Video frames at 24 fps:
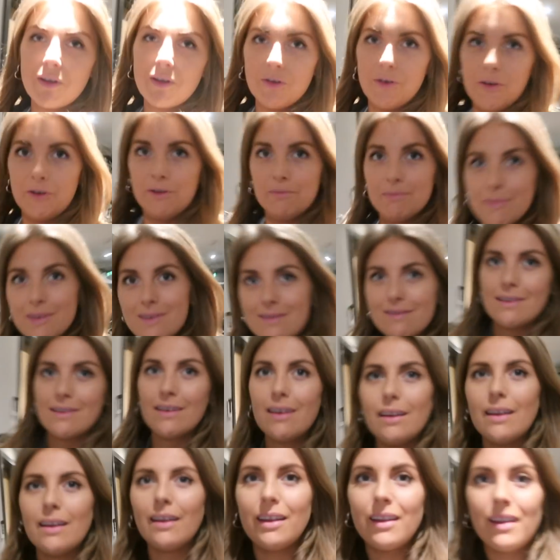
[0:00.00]
Good
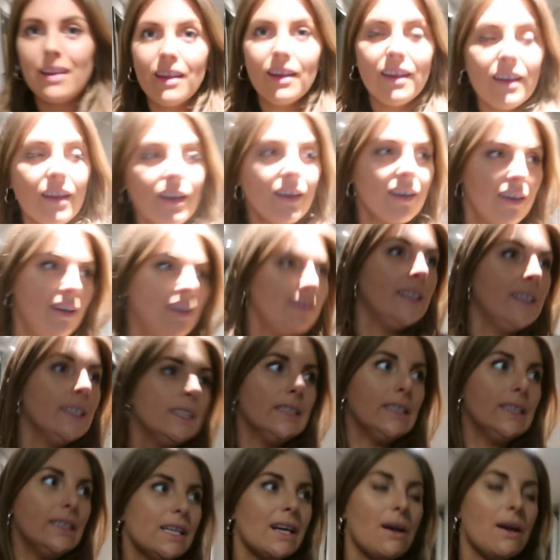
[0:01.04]
morning.
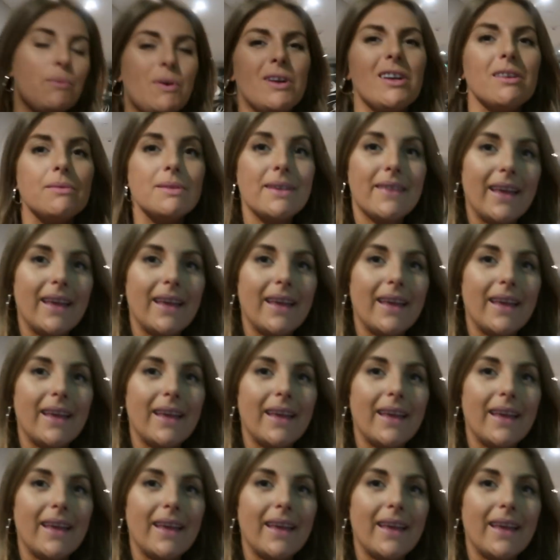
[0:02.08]
And welcome to